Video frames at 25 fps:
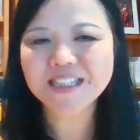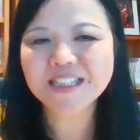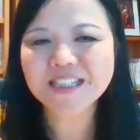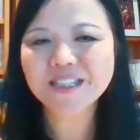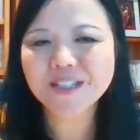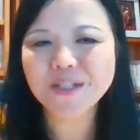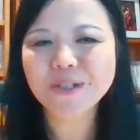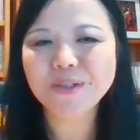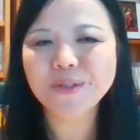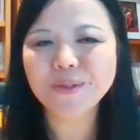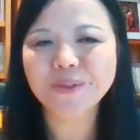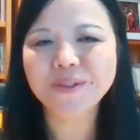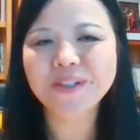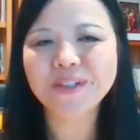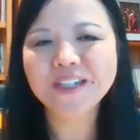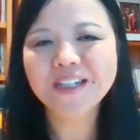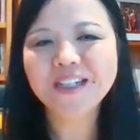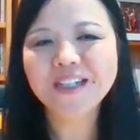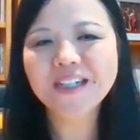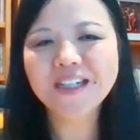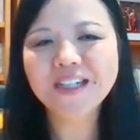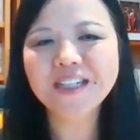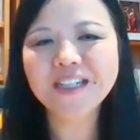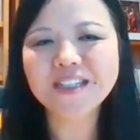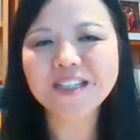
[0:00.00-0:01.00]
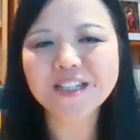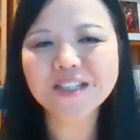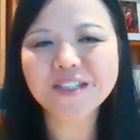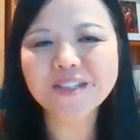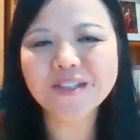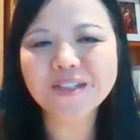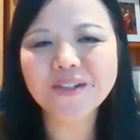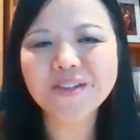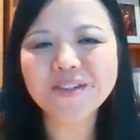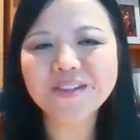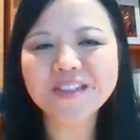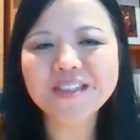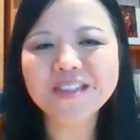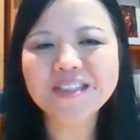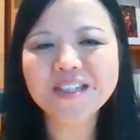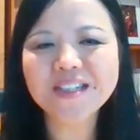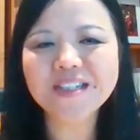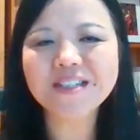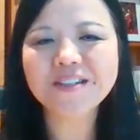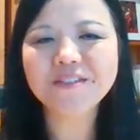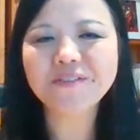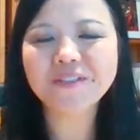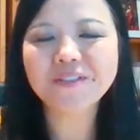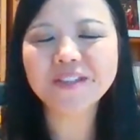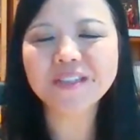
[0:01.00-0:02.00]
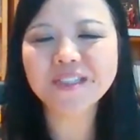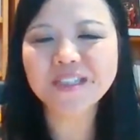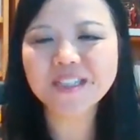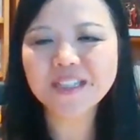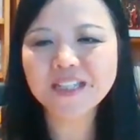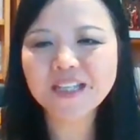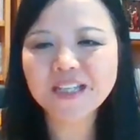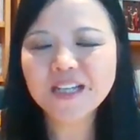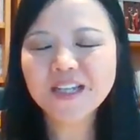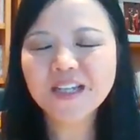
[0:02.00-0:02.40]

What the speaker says: still each story is different.